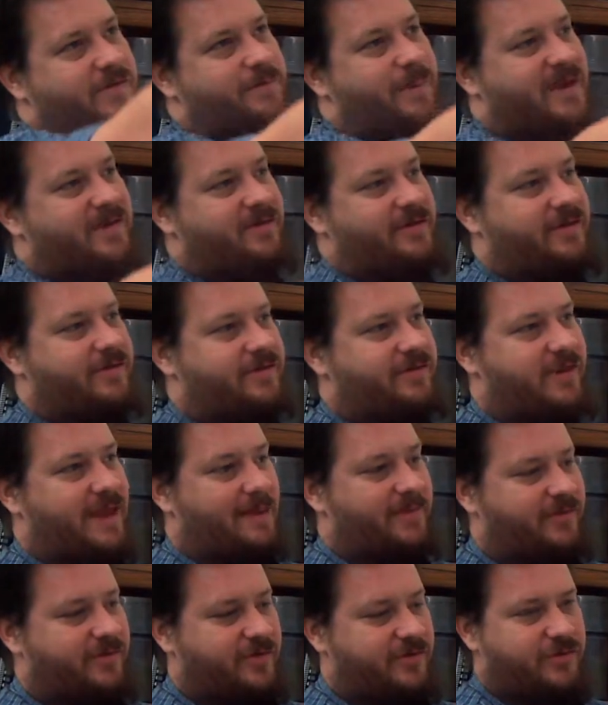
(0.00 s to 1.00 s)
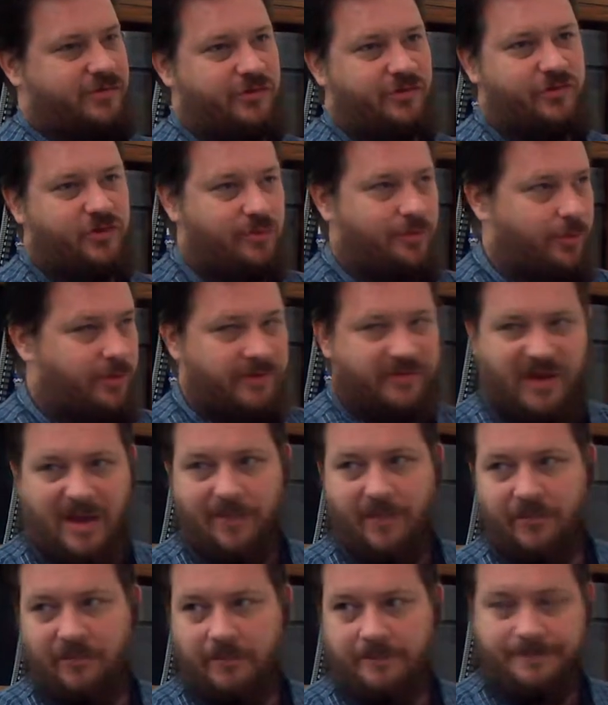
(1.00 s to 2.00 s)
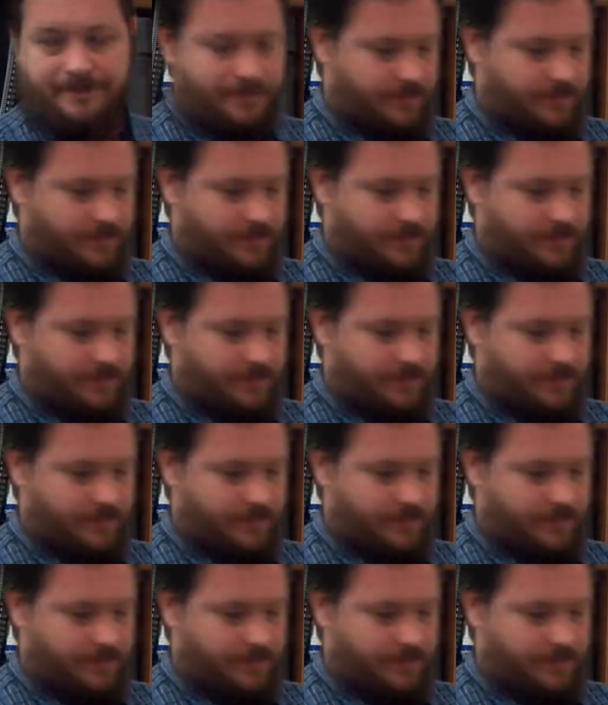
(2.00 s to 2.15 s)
is basically the status. These are just 2 more examples.